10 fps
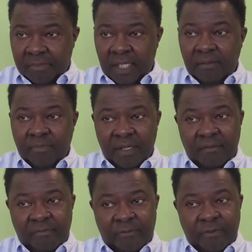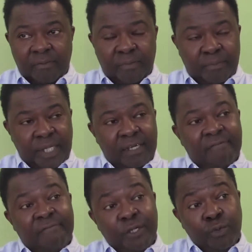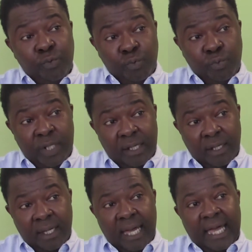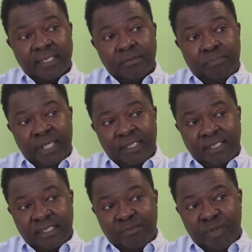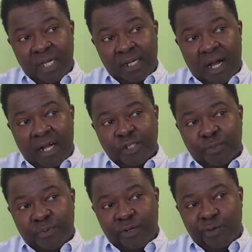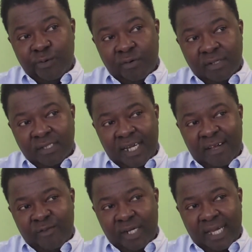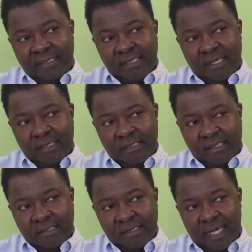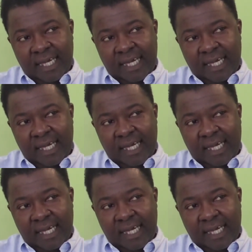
keep them from being viewed as businessmen, entrepreneurs, and everyday citizens,